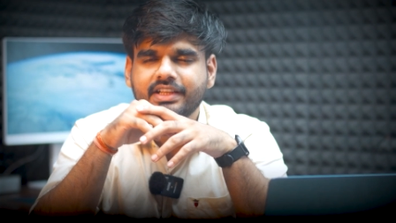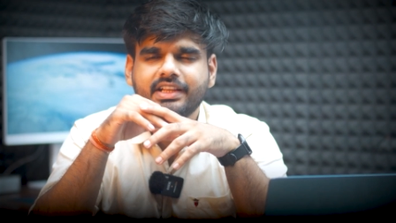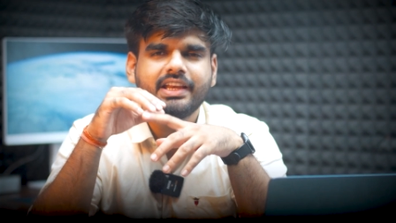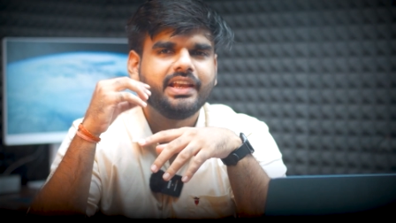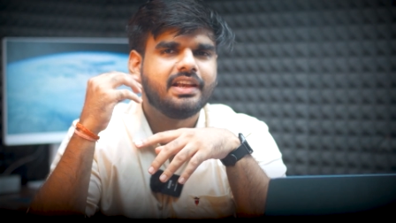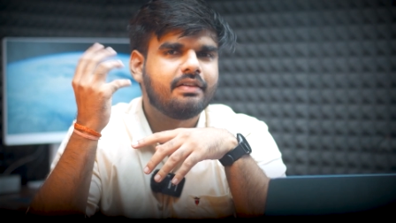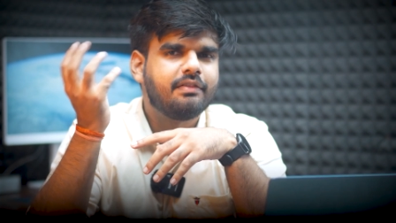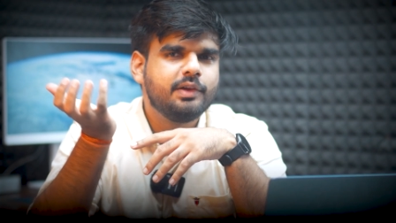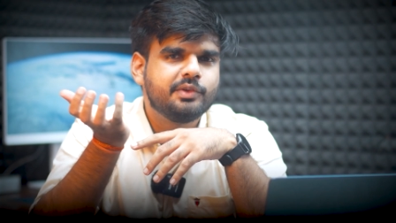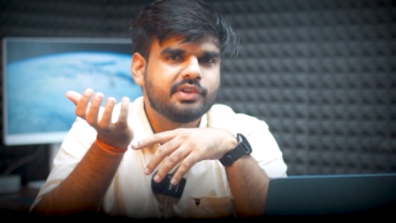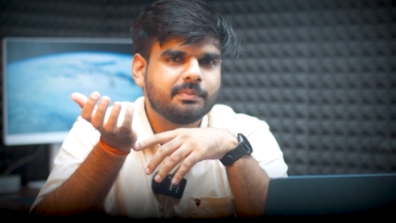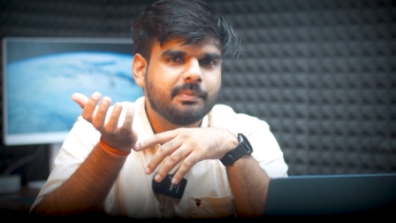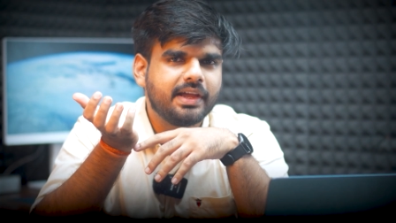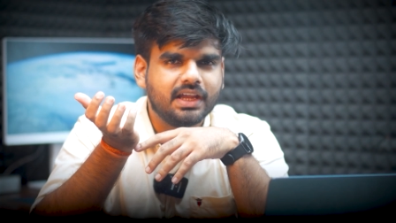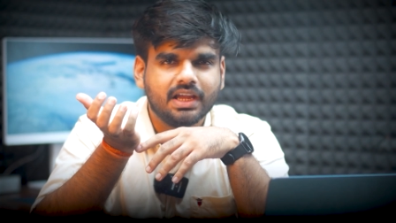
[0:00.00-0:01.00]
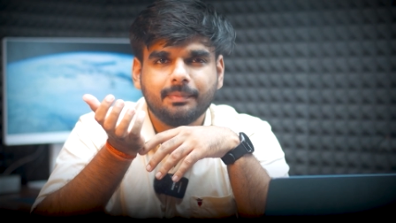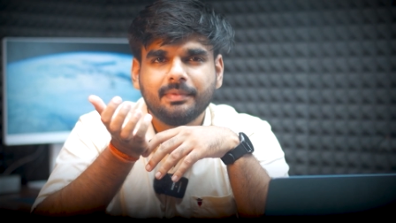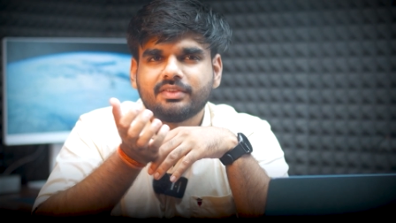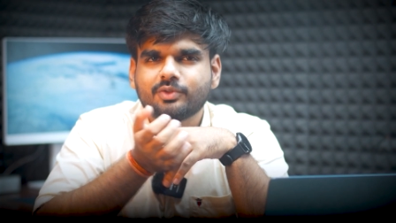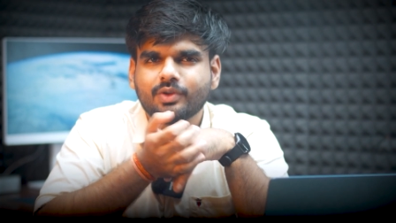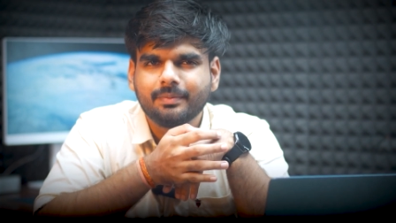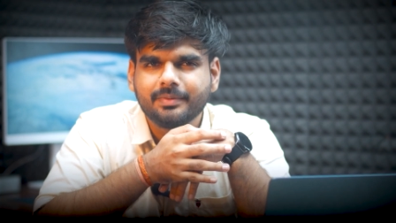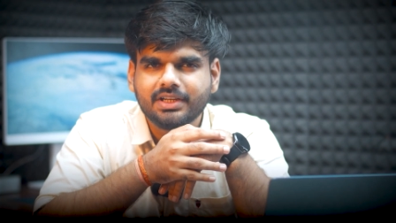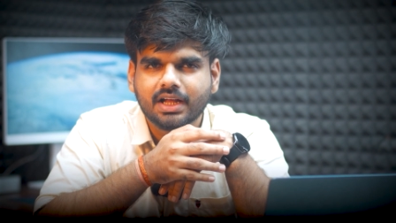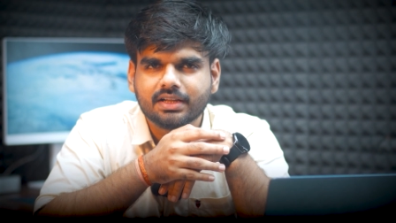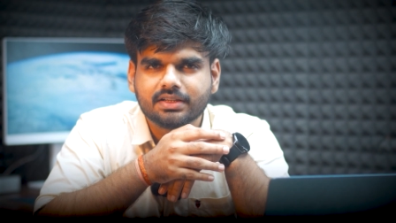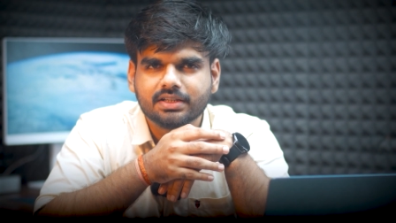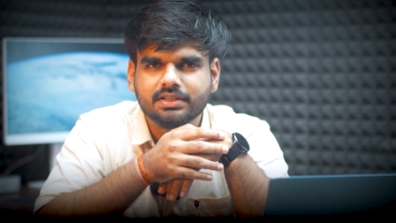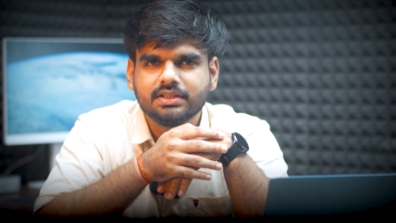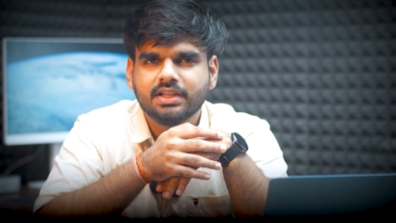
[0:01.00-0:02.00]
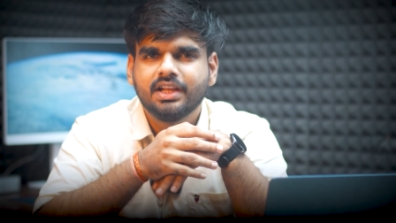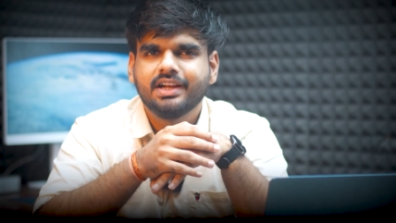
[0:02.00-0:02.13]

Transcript: the Green Revolution by M.S. Swaminathan